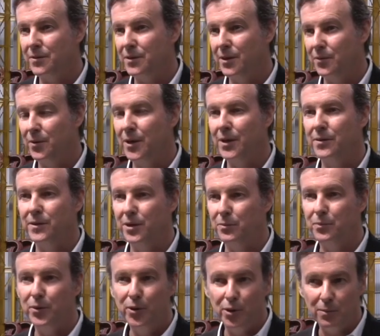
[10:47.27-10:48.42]
around the
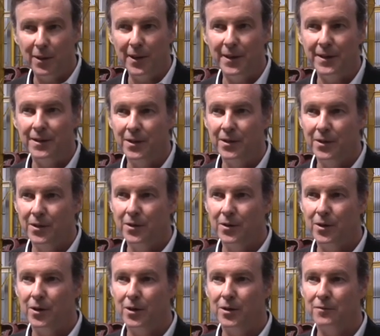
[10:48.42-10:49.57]
pure play
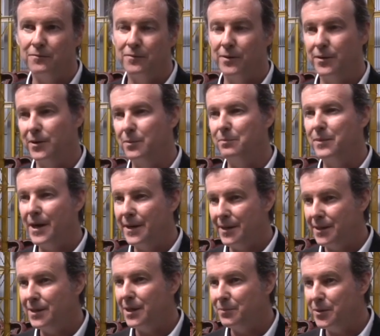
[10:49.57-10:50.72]
of the
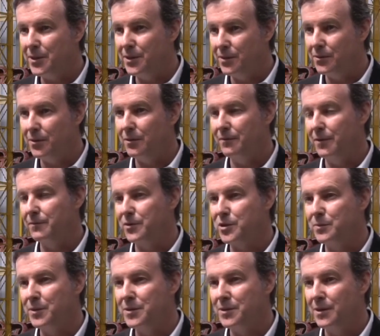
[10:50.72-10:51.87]
mining company of
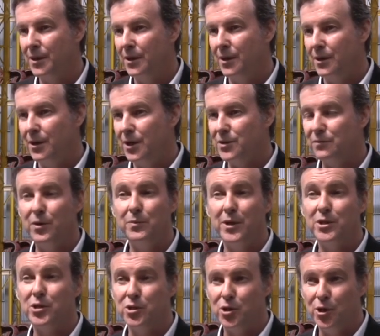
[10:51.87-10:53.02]
FLSmidth. It's very
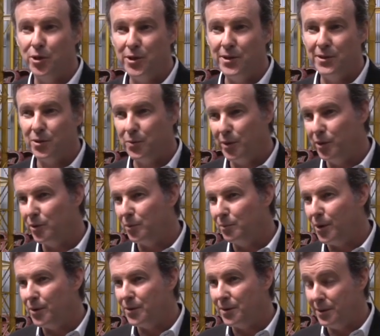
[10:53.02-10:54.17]
much a journey that we're
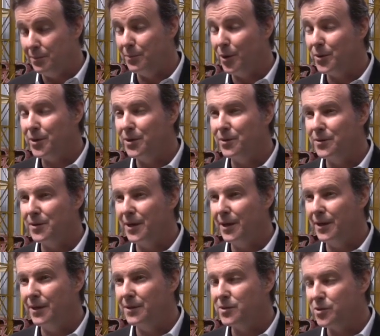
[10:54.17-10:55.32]
embarking on,
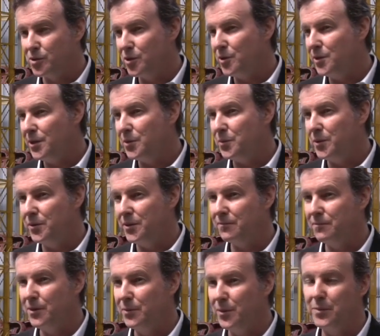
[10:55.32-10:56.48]
and it's a journey that we
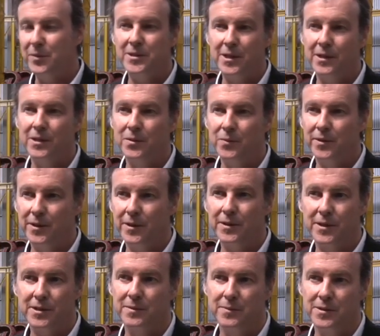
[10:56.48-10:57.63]
definitely want to be taking with our
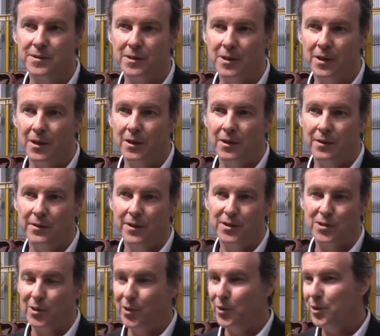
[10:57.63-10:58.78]
customers. There's
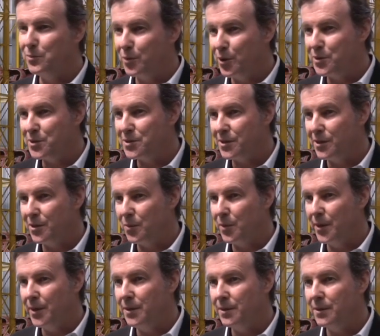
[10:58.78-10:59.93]
a learning process
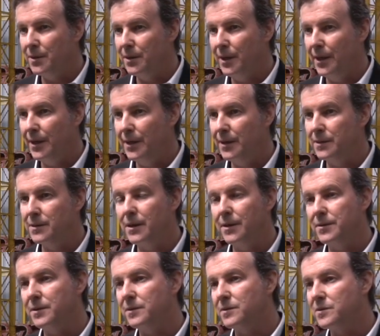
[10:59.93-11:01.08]
underway, and I
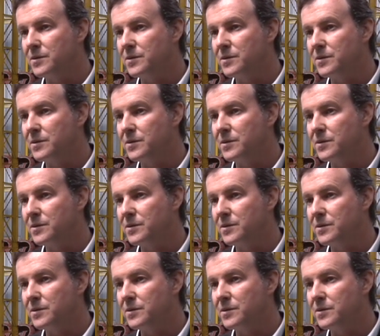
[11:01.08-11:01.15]
think this